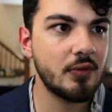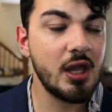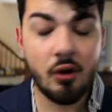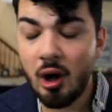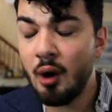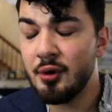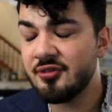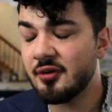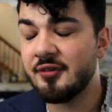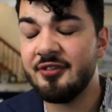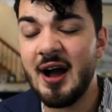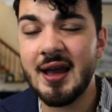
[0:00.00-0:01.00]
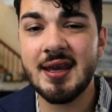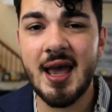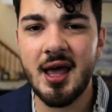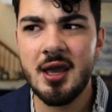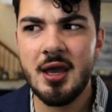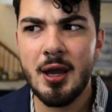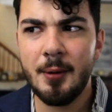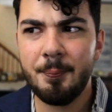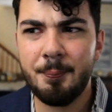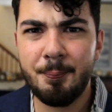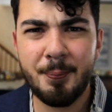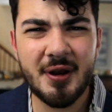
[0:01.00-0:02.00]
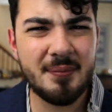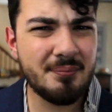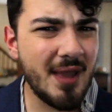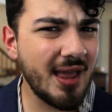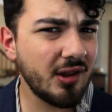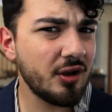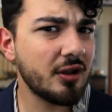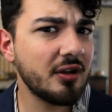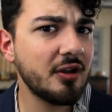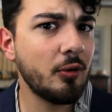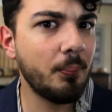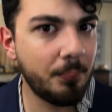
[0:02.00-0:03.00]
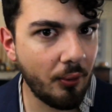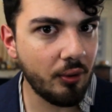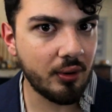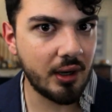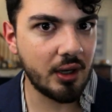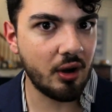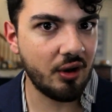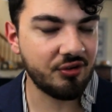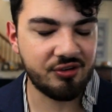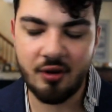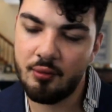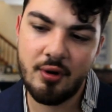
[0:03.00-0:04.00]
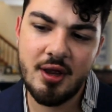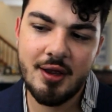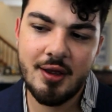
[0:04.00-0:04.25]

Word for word: It'll always look fine, yeah, but it may look a little boring also.